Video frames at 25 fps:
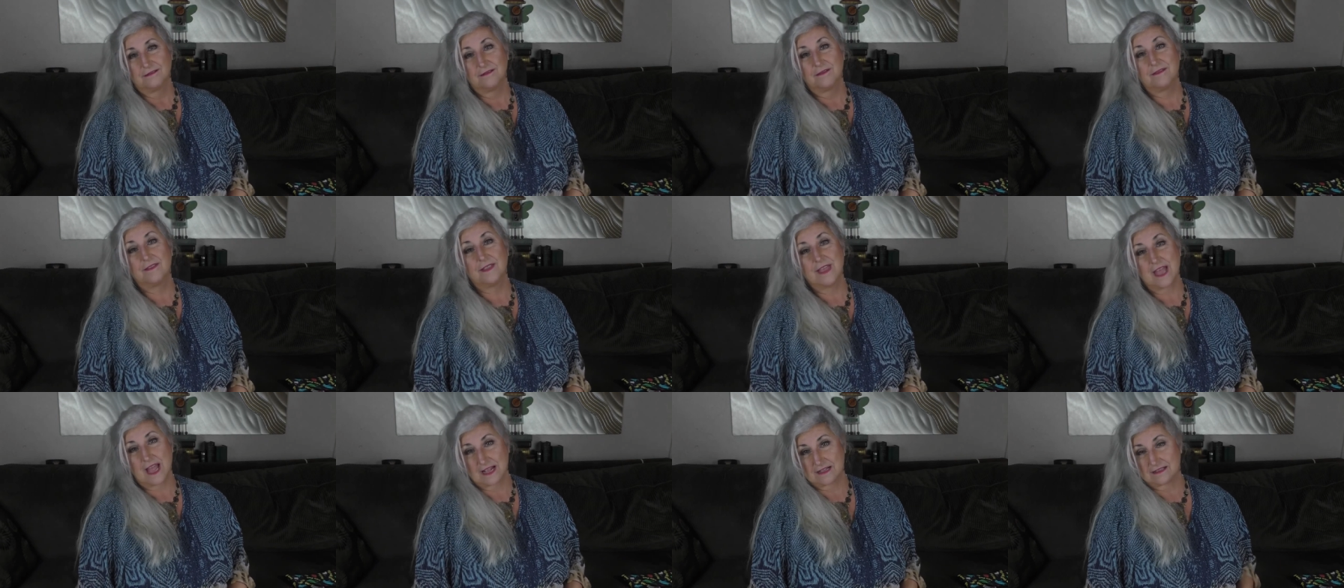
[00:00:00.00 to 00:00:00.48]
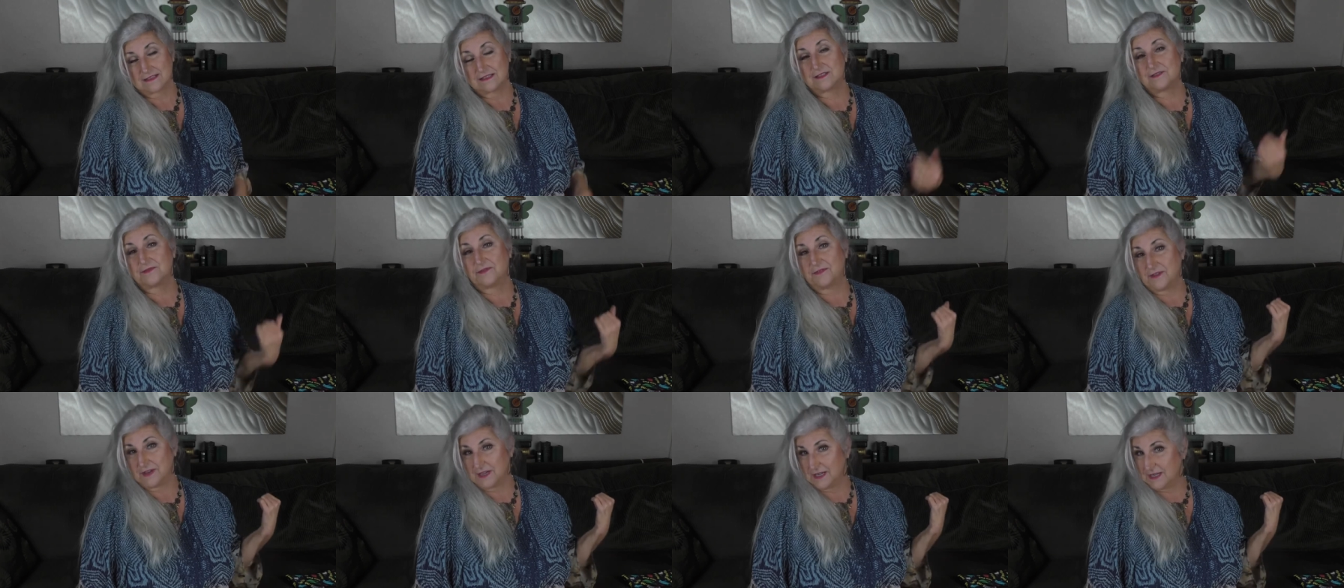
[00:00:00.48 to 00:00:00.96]
that's
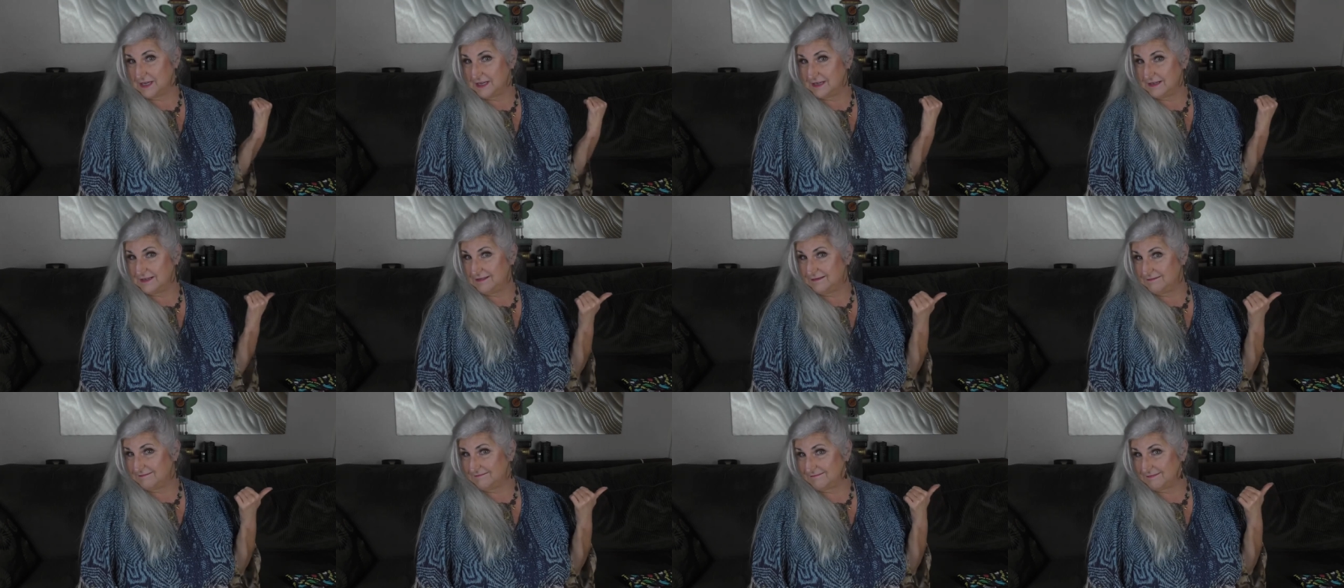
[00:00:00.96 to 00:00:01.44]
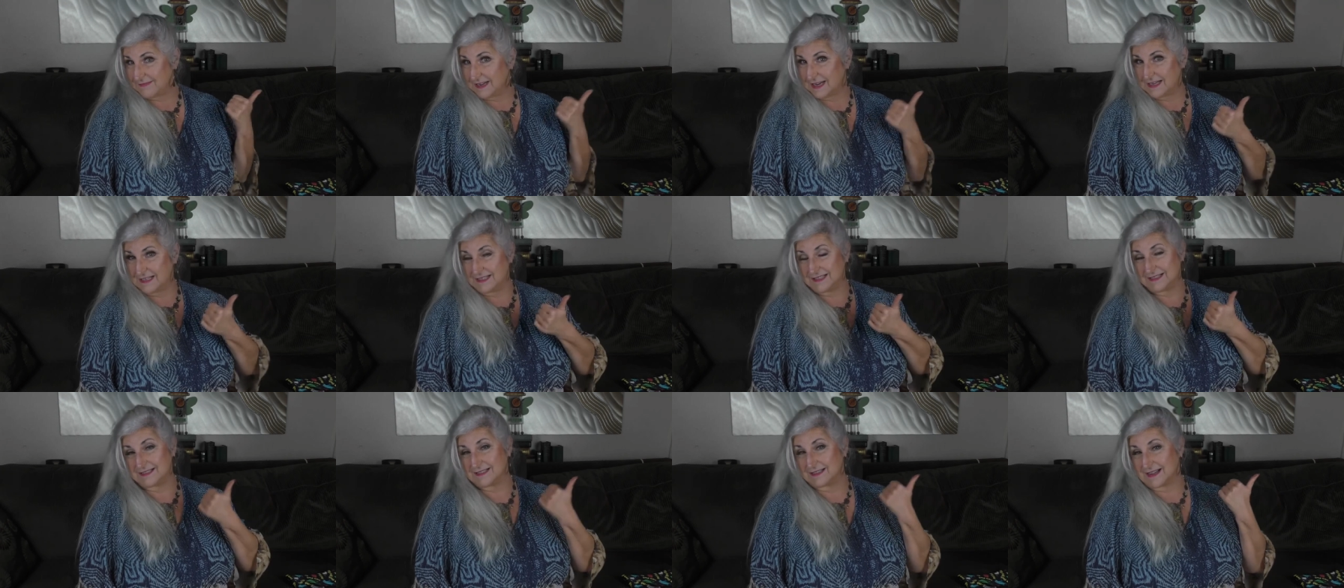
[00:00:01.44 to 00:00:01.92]
fun, I
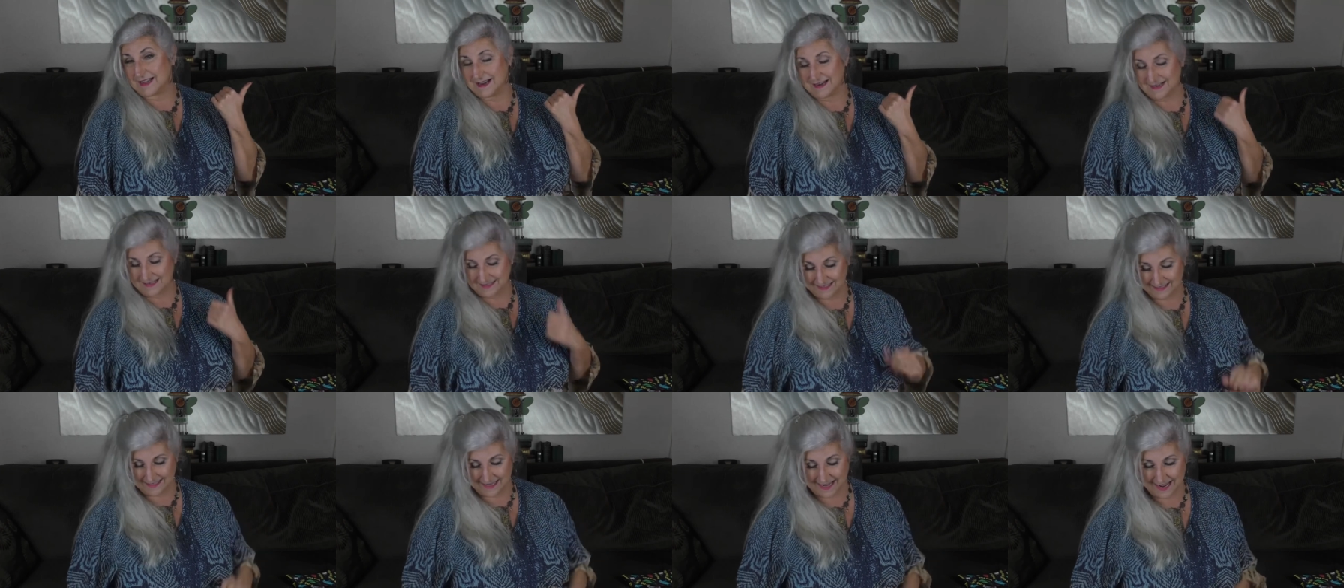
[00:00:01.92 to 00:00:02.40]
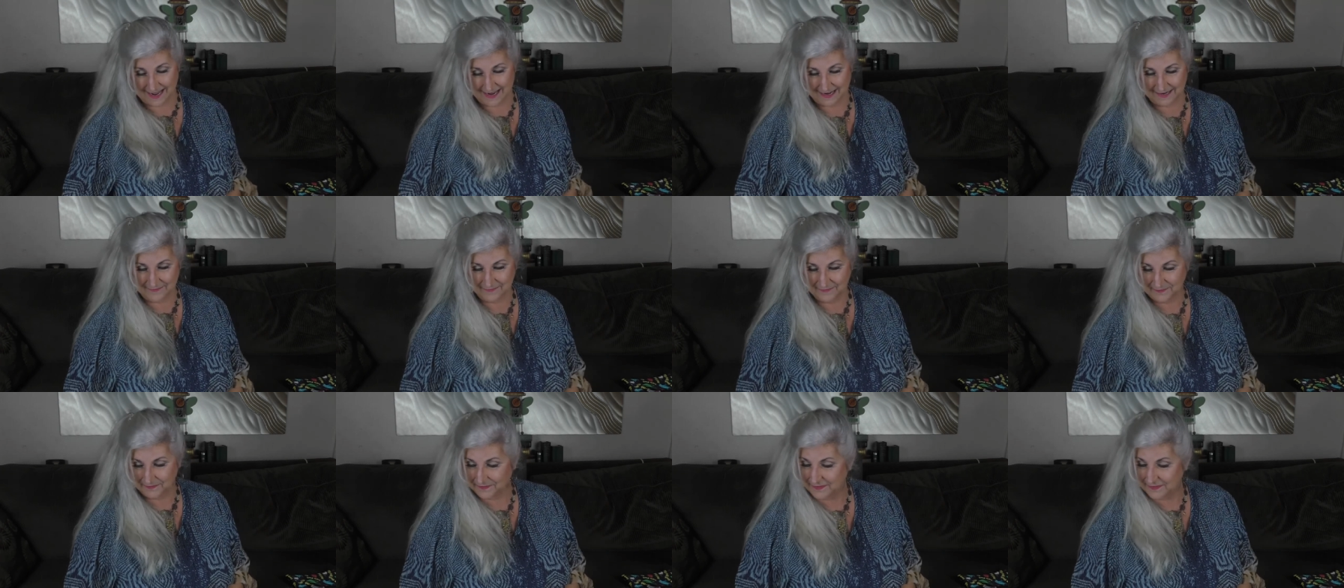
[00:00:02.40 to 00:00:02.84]
just gotta say.